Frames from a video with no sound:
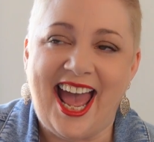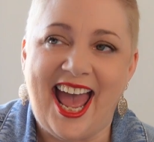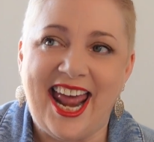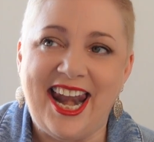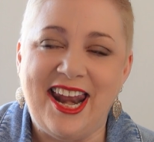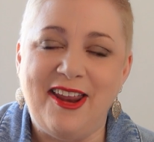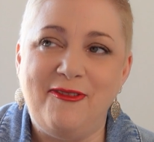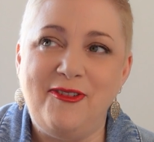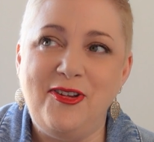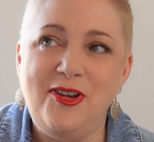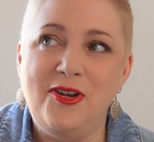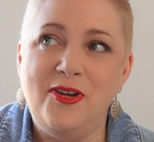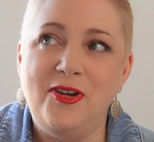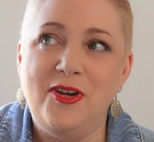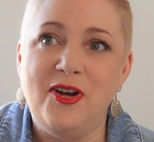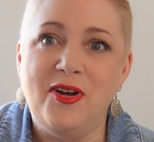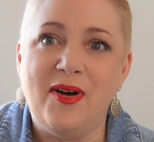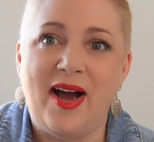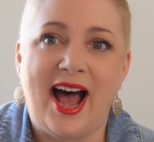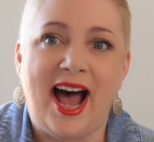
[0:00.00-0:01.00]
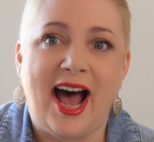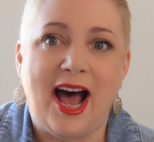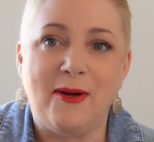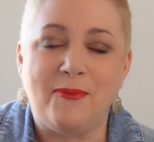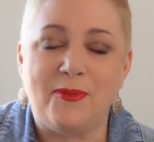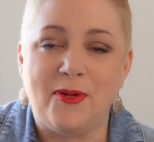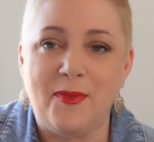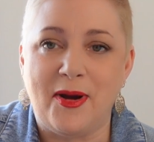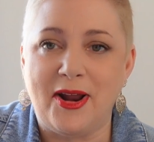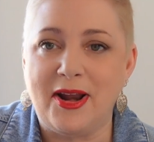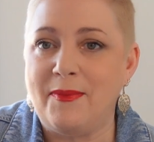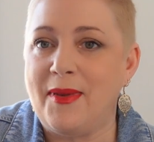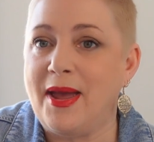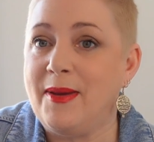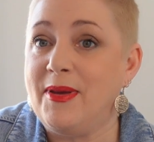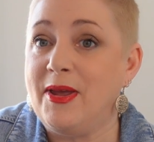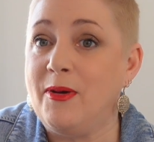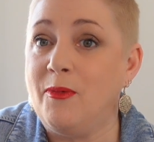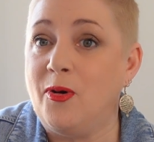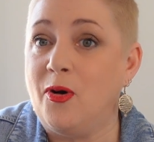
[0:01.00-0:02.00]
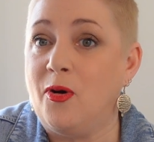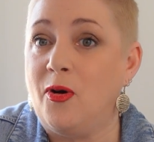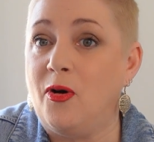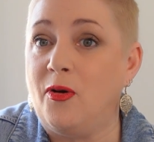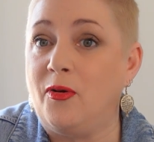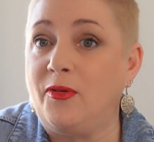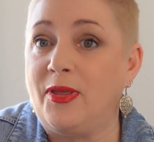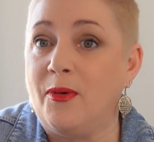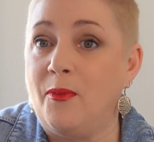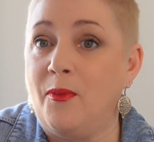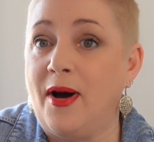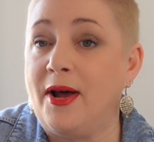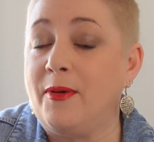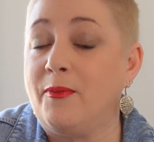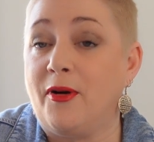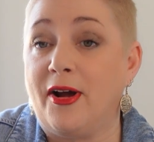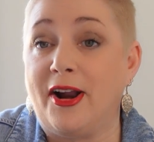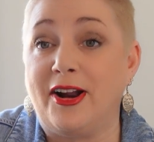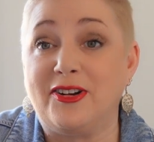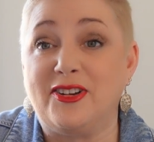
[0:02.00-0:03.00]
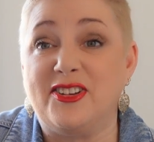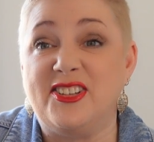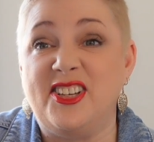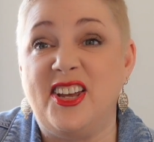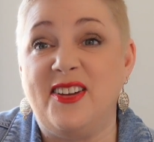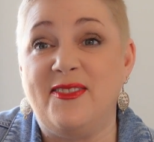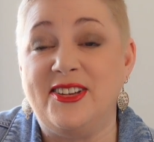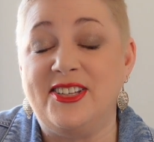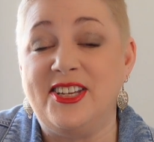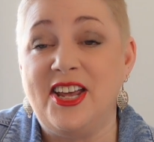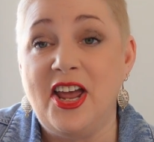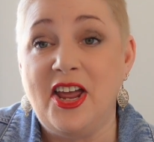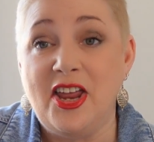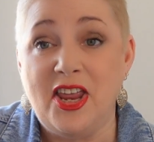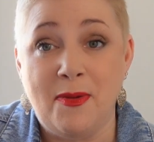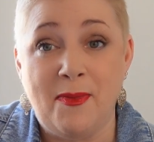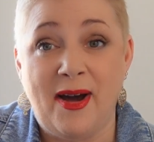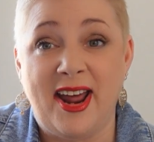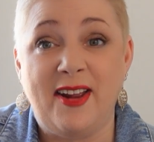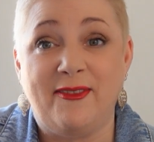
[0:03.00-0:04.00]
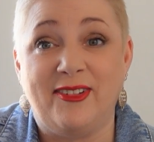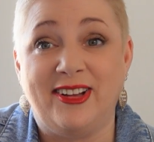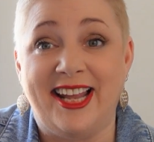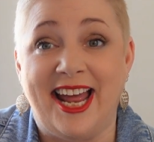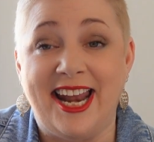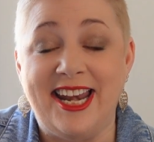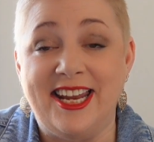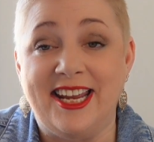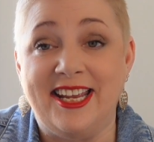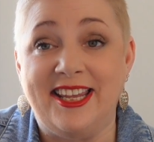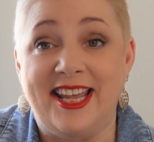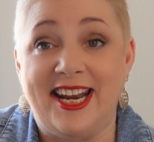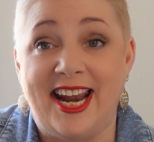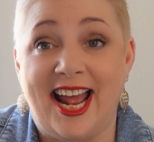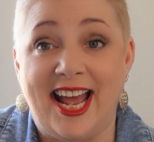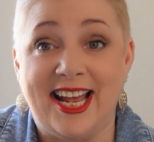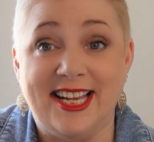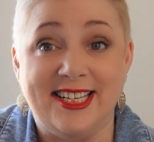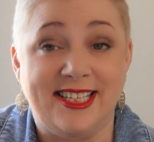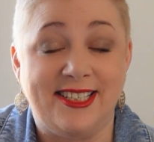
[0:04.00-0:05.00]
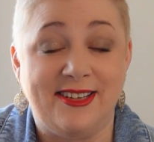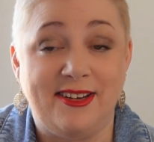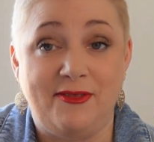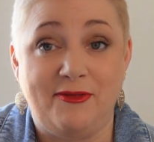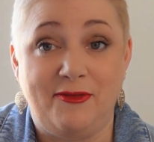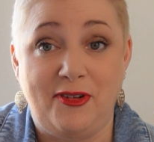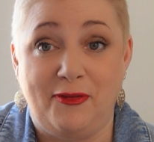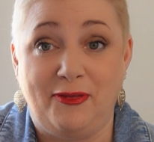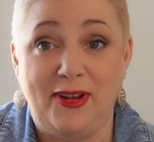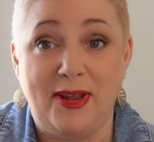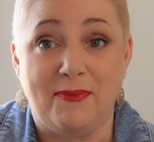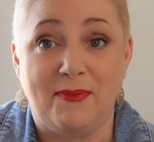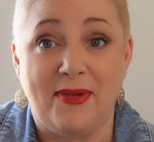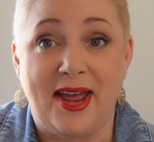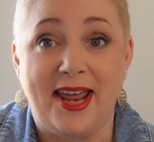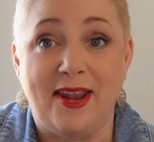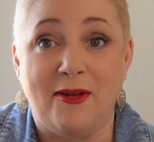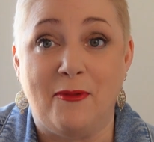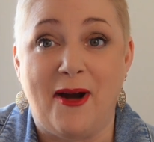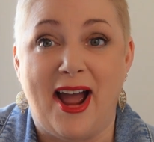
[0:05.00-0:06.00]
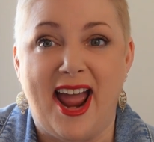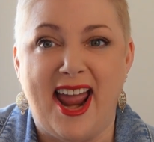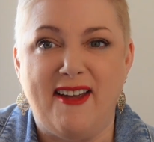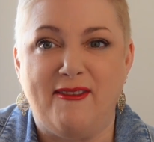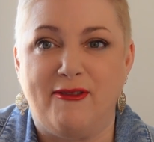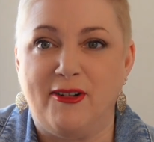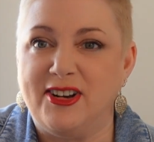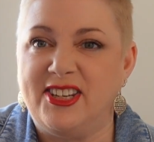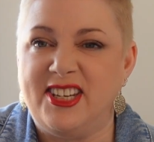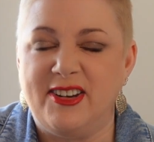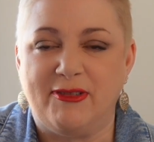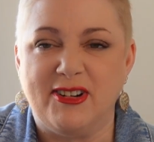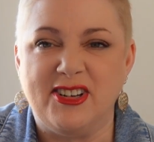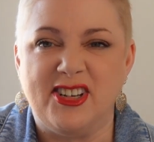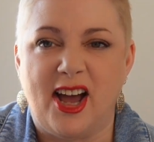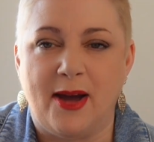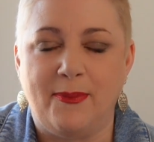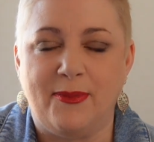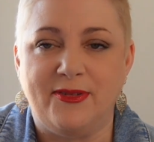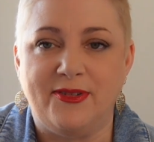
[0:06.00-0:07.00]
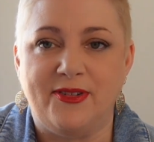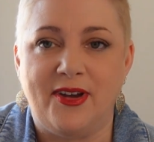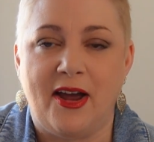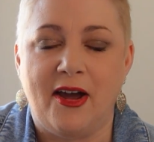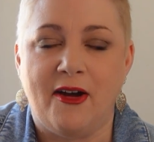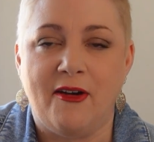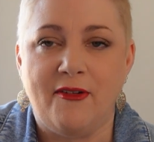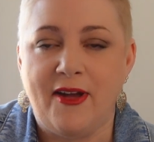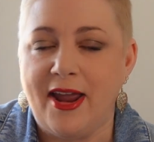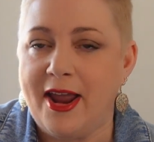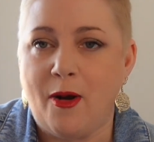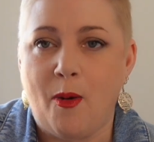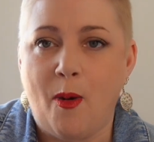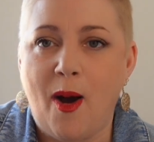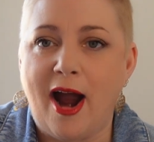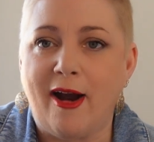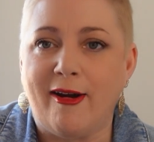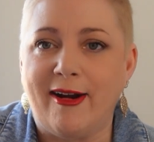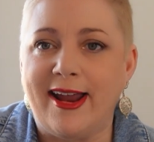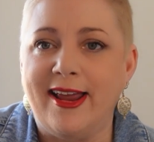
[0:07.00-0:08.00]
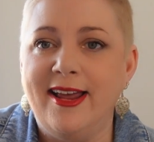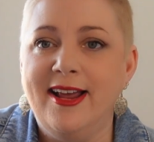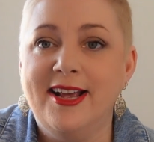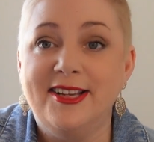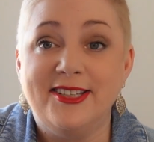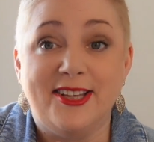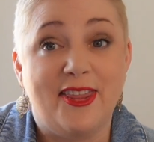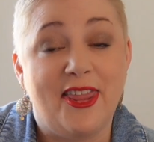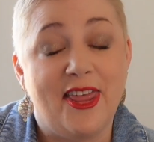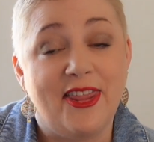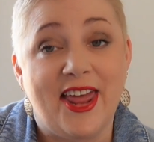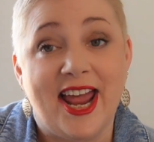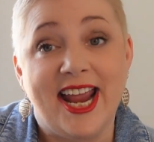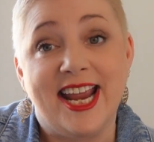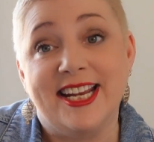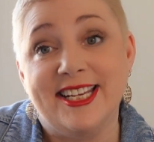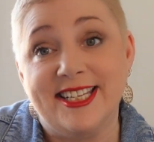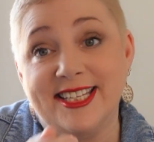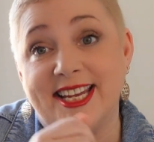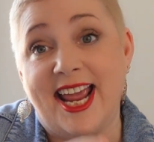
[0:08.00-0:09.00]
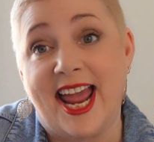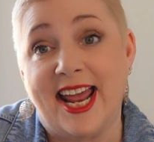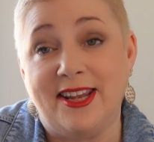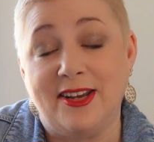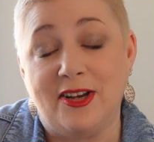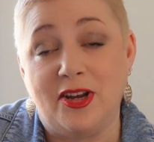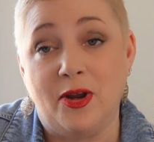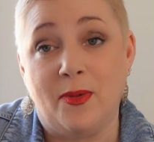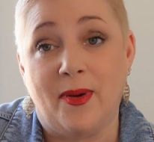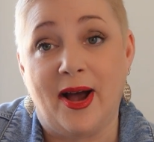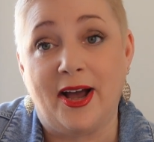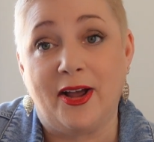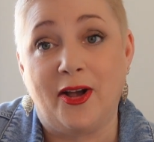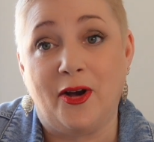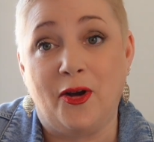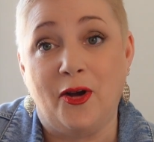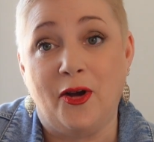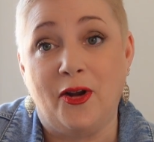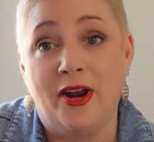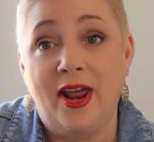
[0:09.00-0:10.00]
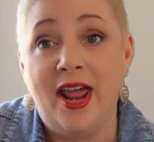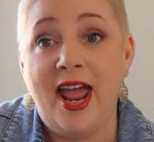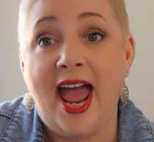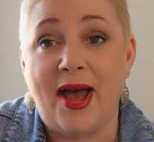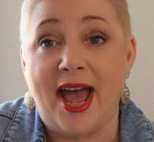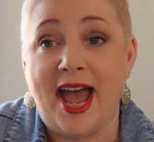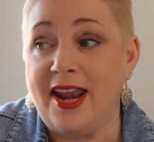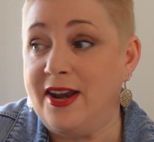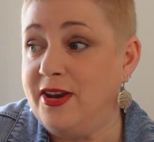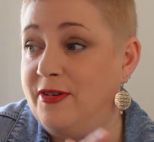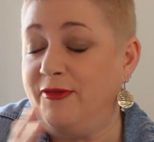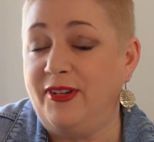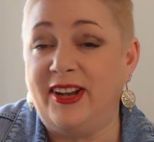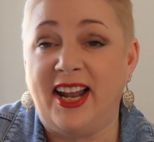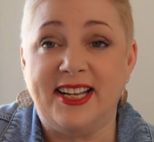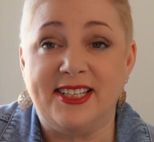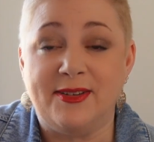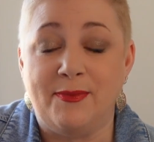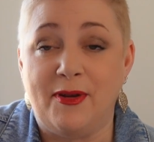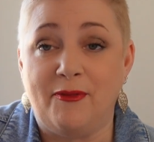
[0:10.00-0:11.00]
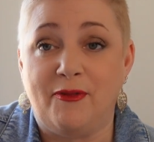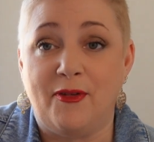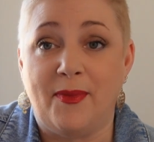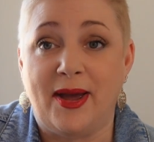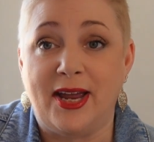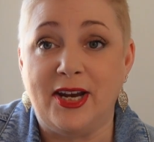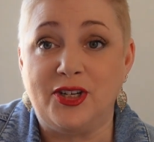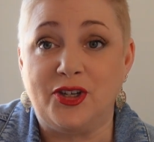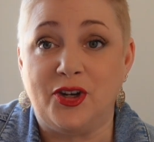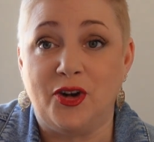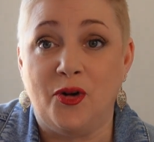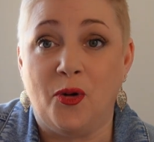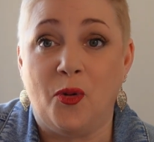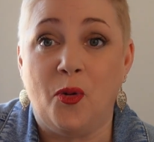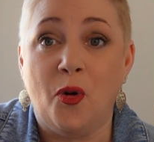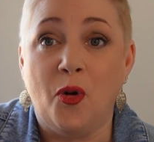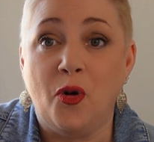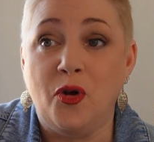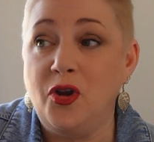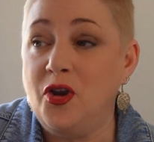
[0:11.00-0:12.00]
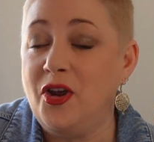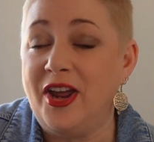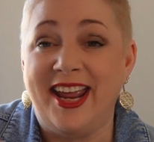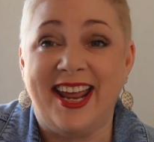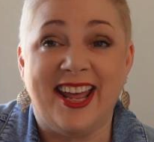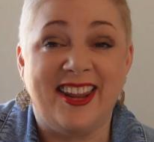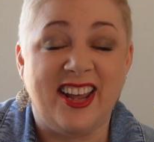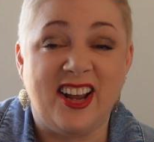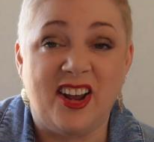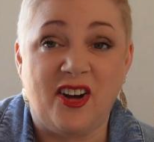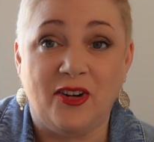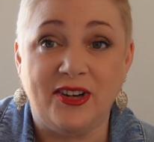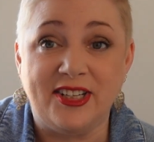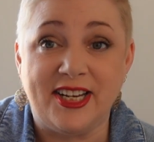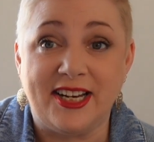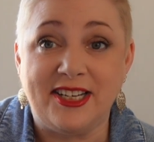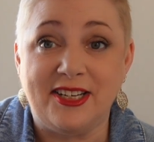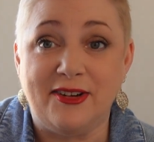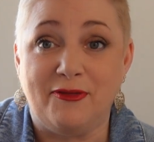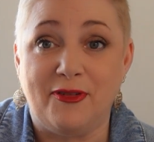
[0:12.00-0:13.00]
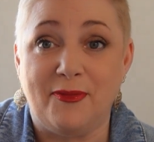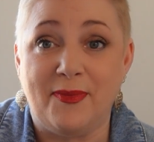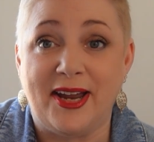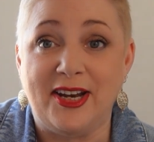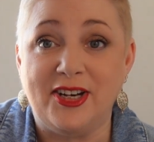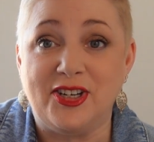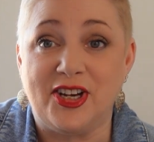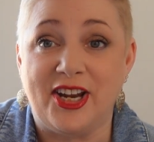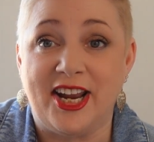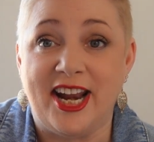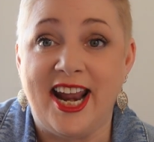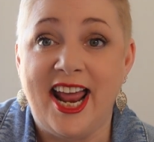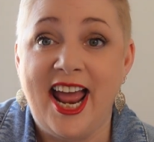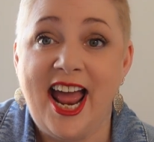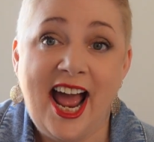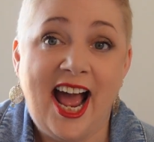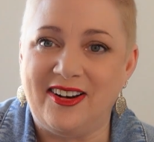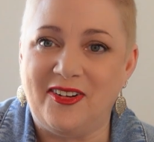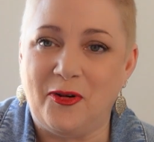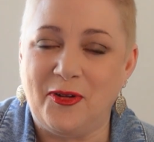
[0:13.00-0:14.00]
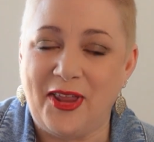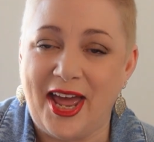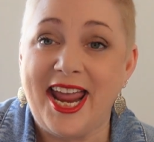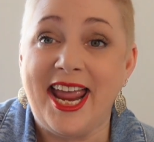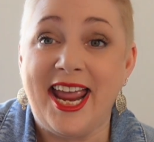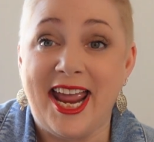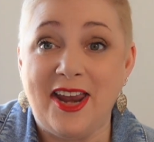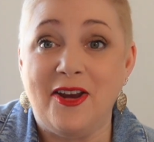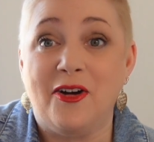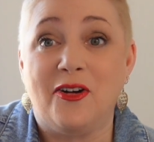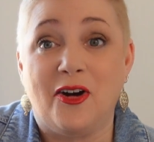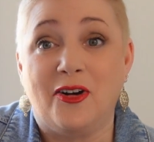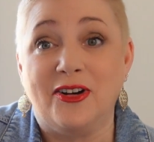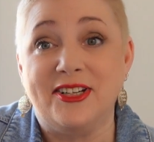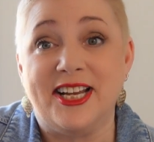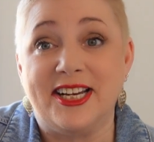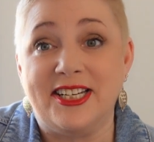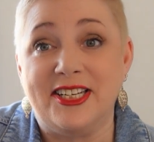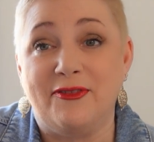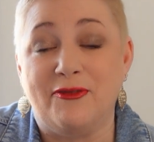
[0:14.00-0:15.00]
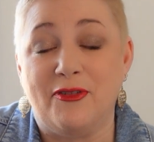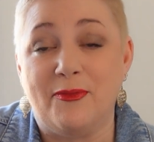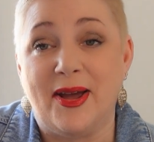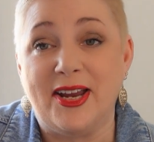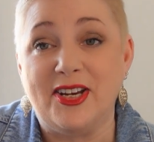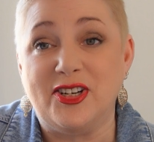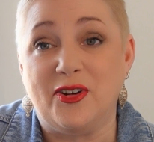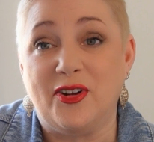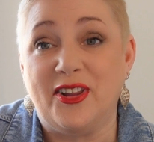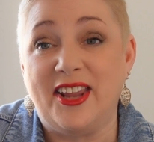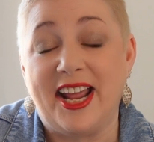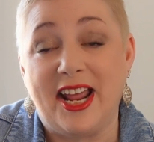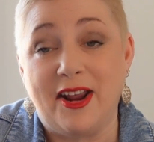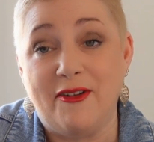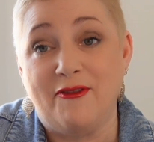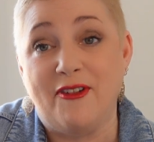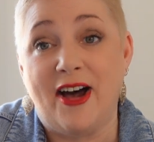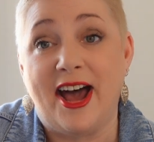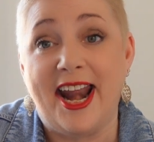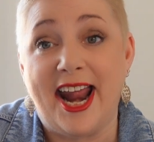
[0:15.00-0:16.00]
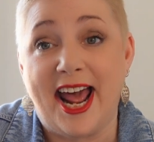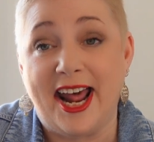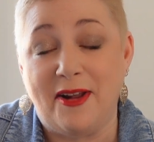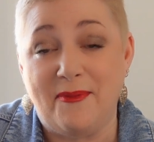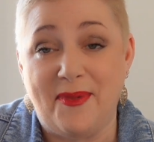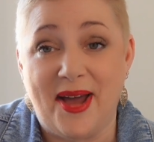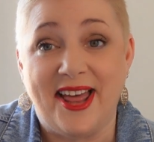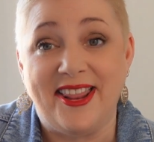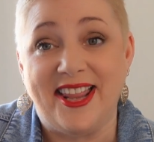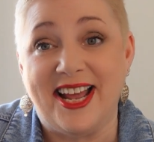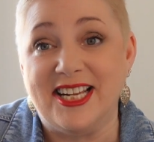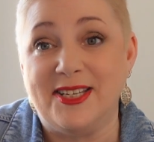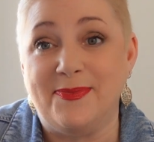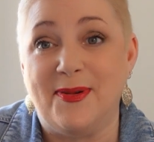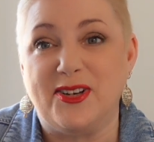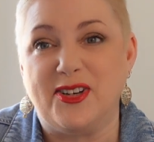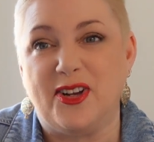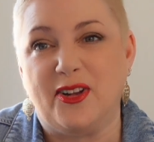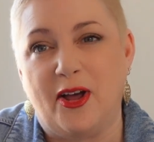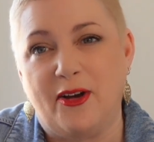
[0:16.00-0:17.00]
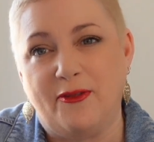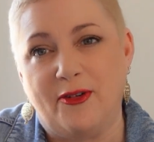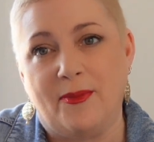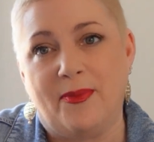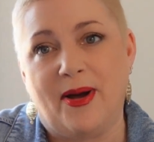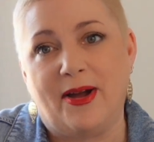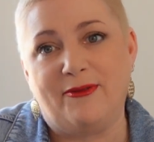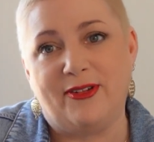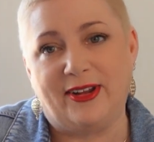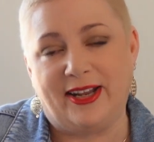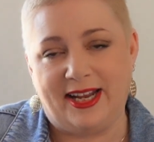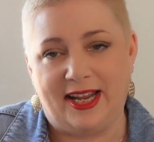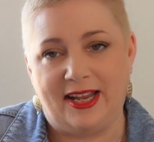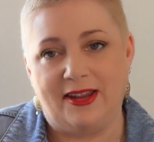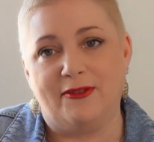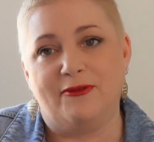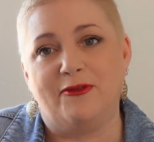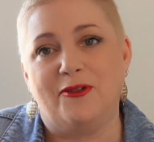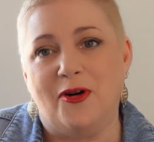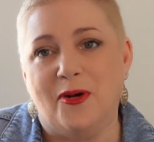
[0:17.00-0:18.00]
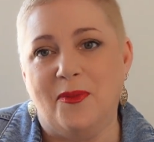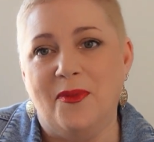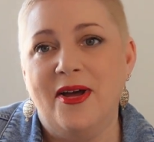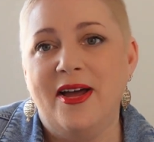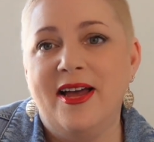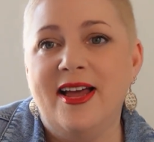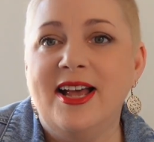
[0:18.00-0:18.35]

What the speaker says: And if you are promoting maybe more than one product or service, you might have a lanyard that has, you flip either way for a different type of inquiry so that they can scan the QR code and fill out some information, or you can get their contact information, or they can get your contact information, or they can find out about that special offer by filling in the form.